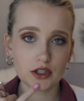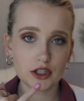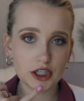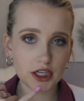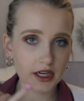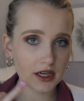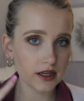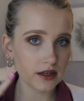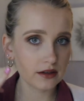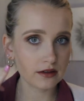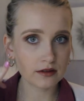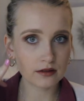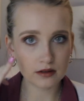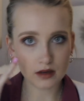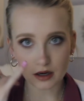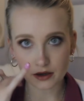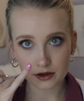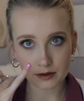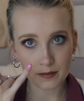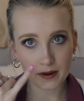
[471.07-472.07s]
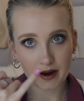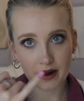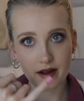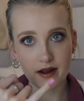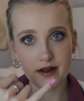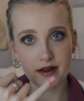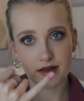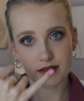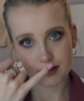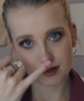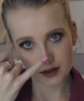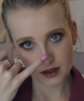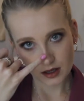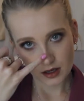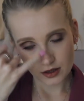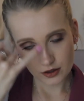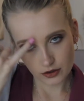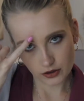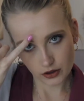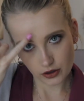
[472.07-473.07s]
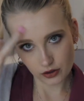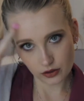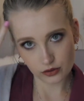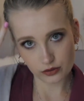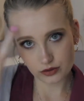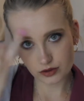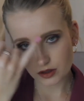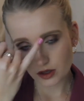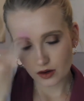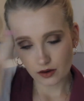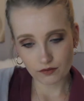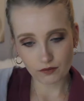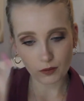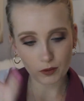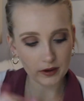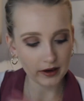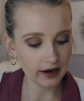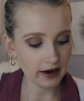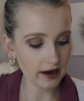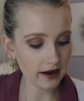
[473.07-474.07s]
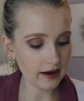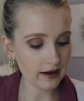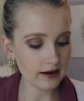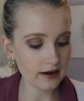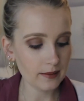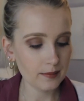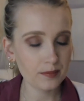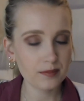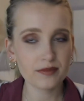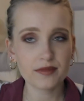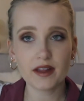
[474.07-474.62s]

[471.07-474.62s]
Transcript: chin, under my eyes, nose, forehead,